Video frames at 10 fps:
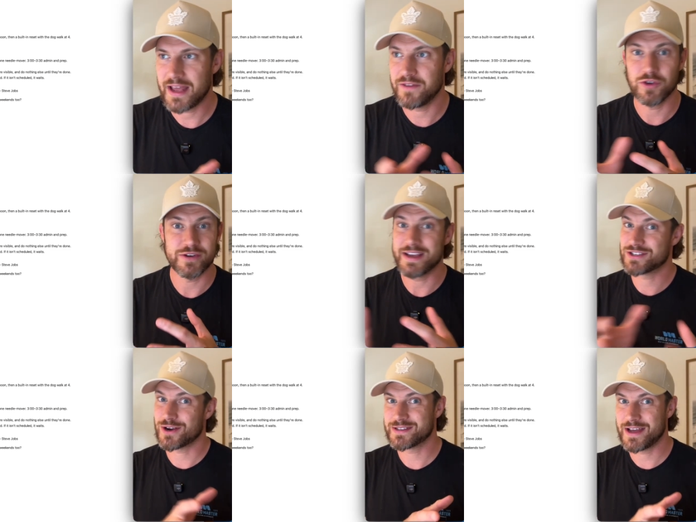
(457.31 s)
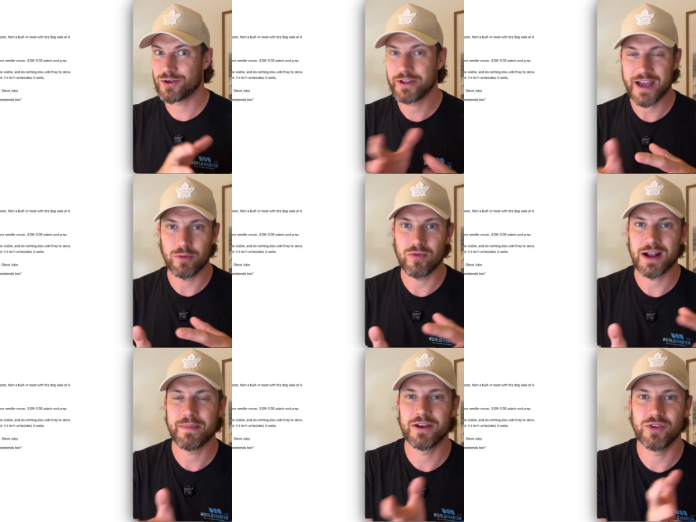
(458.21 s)
And if your day starts that early, I would
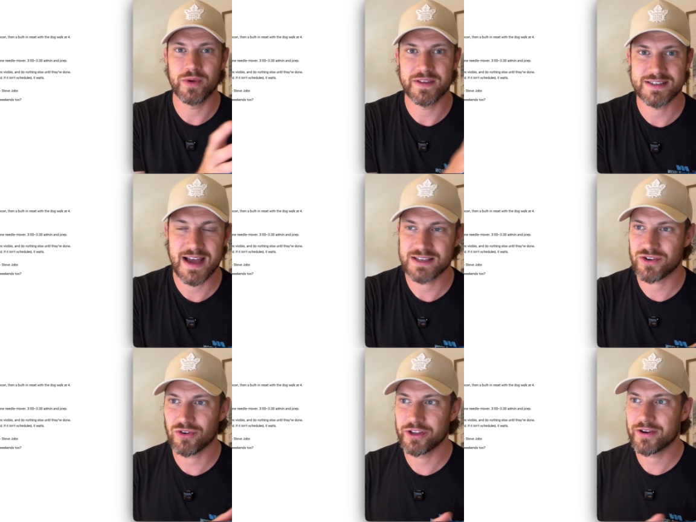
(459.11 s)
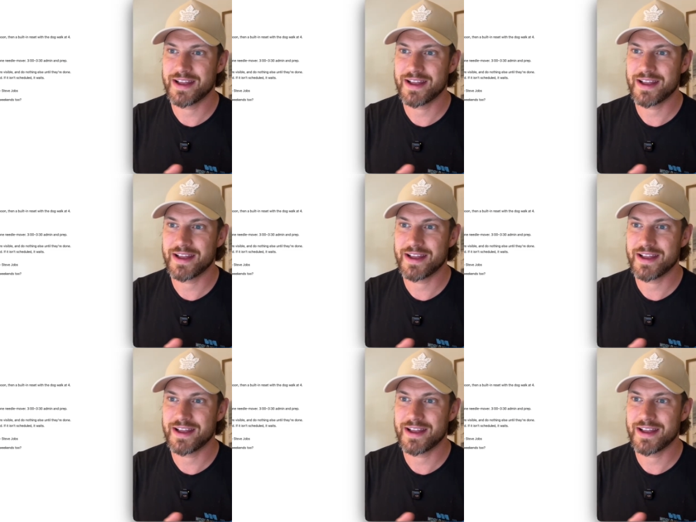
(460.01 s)
recommend doing this task earlier.